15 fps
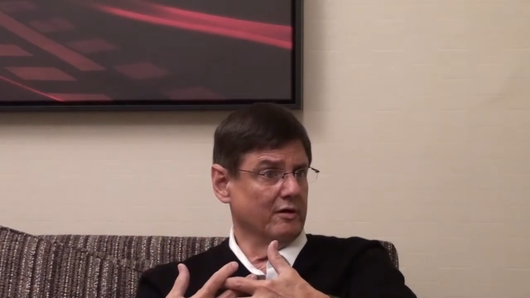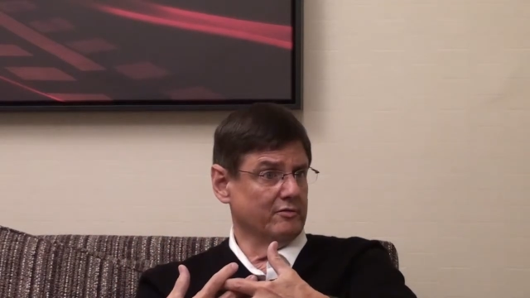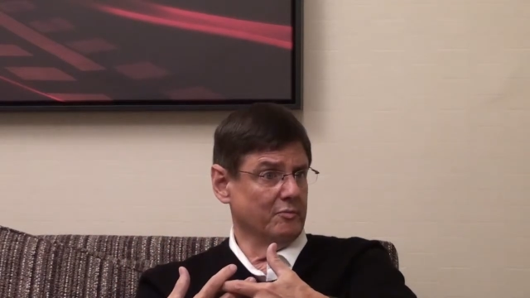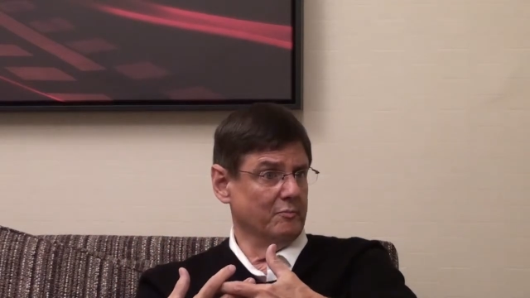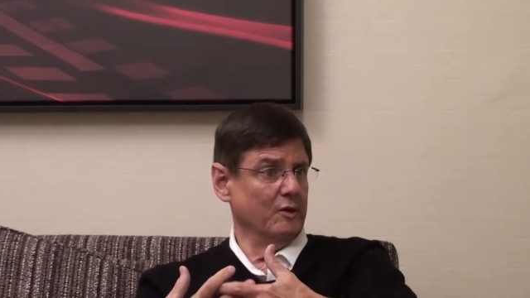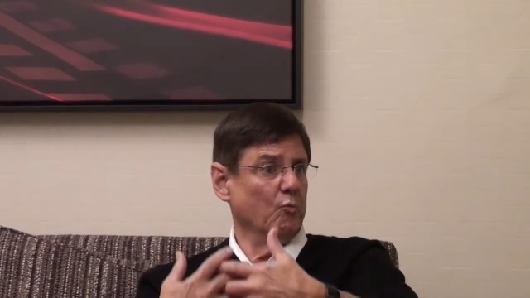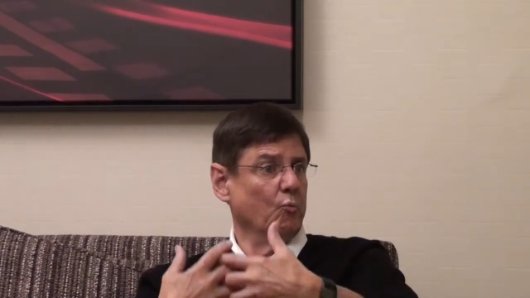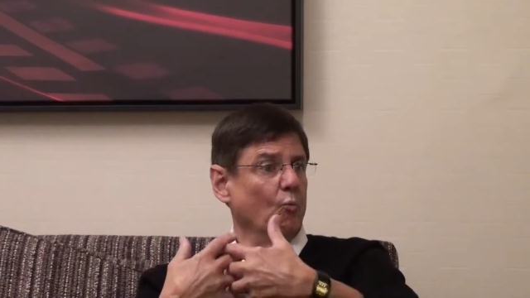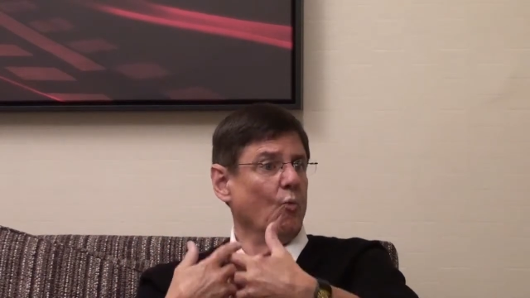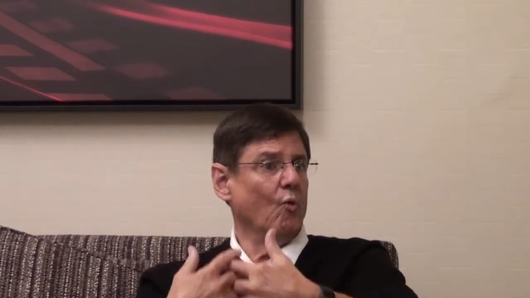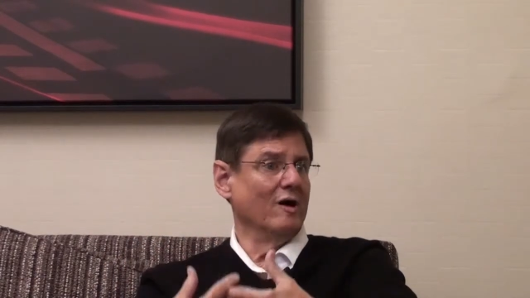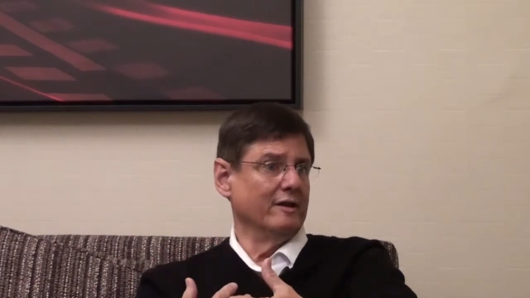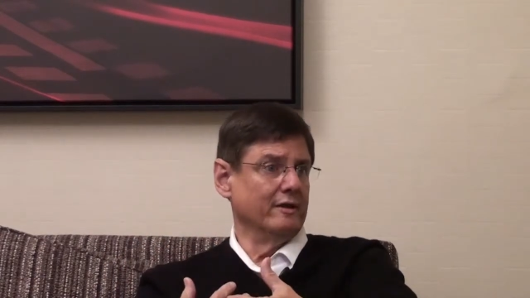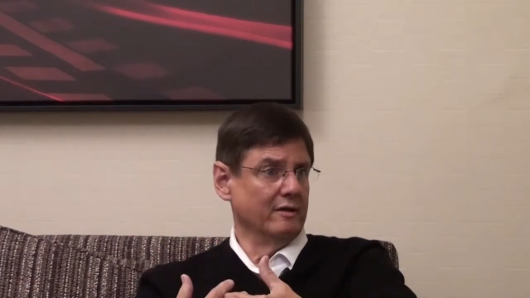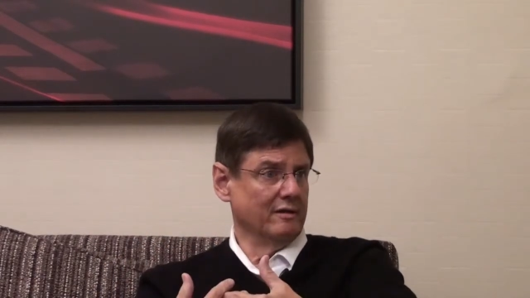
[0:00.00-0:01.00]
to be
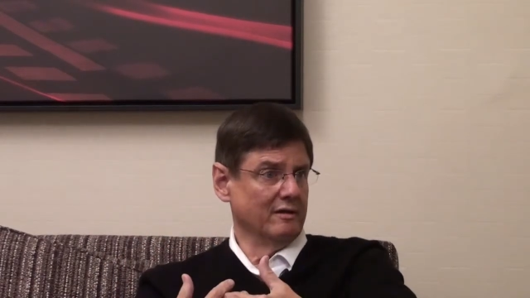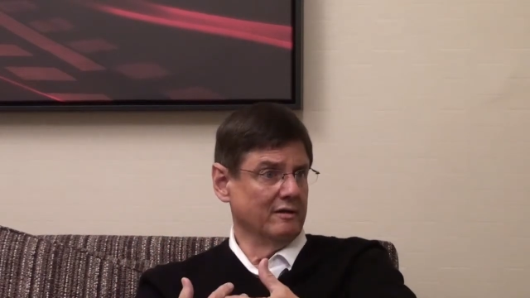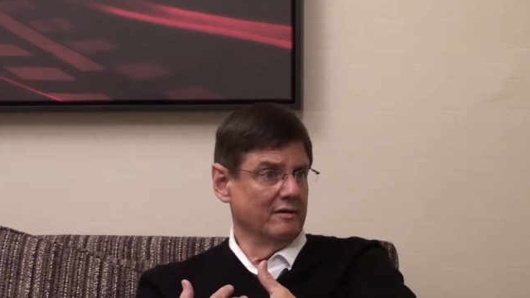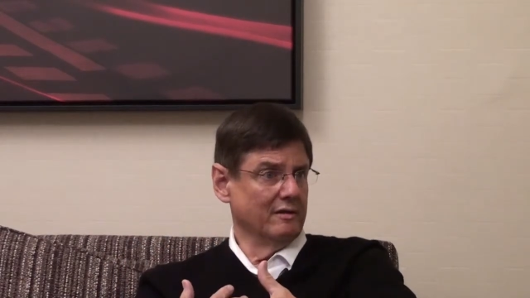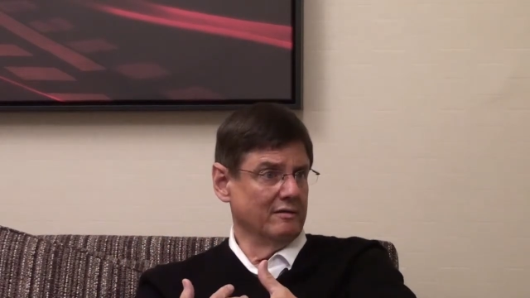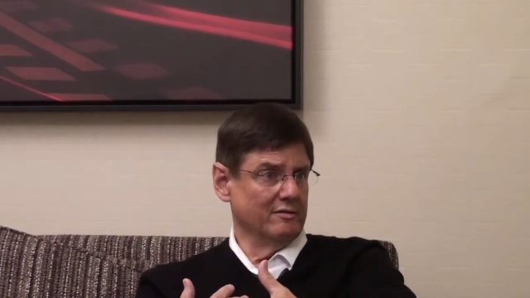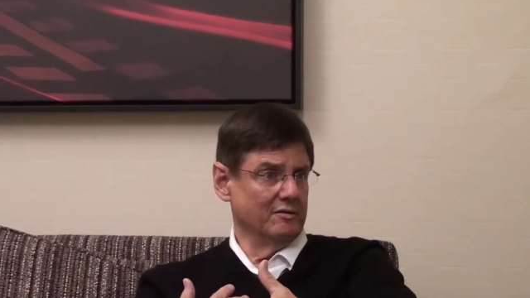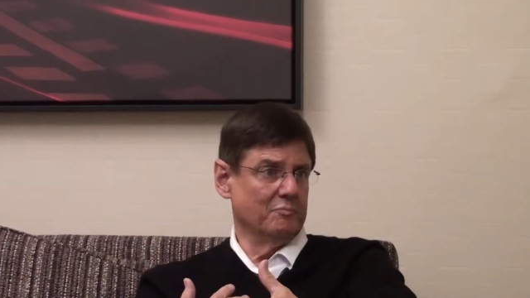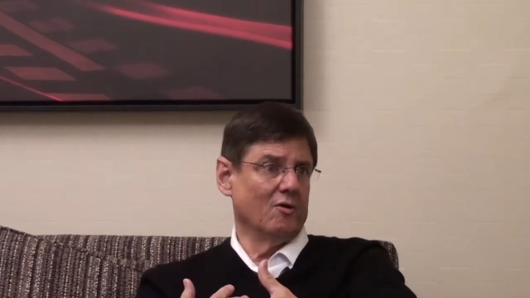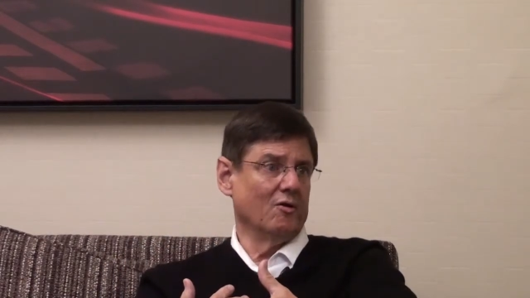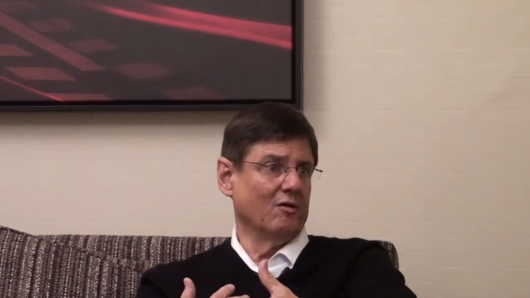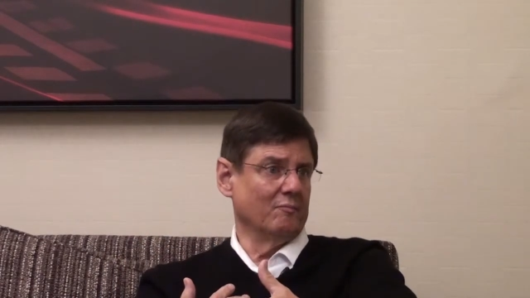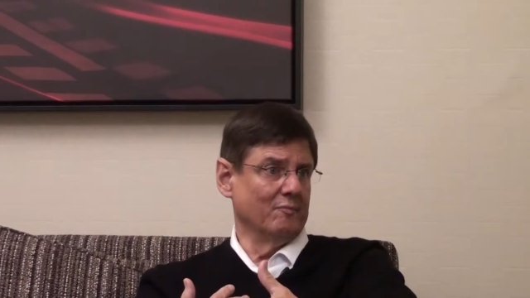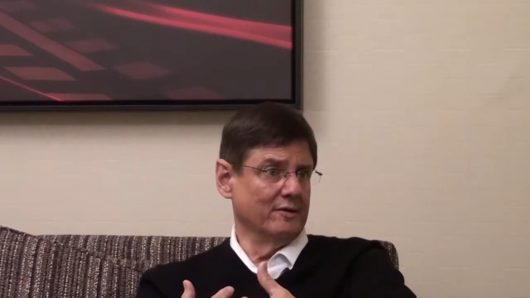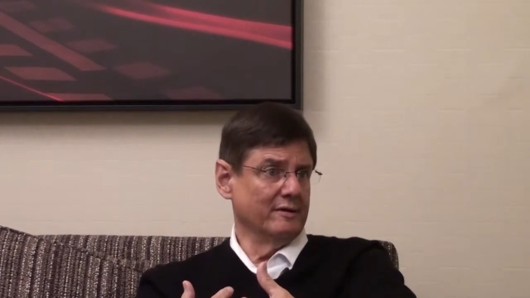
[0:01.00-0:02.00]
one
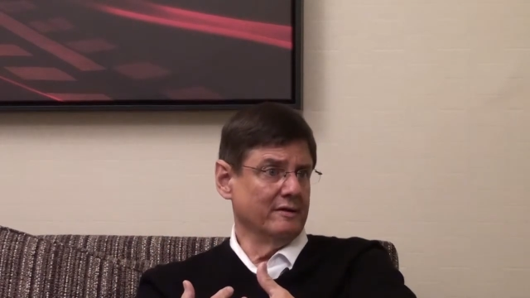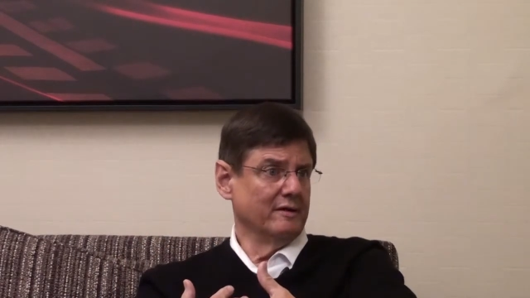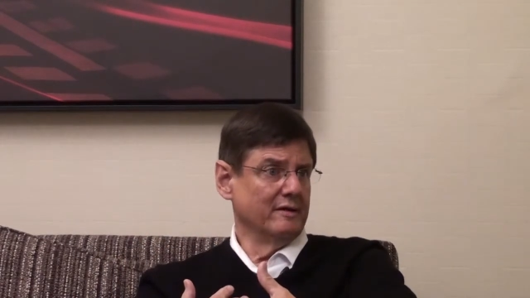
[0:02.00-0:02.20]
department.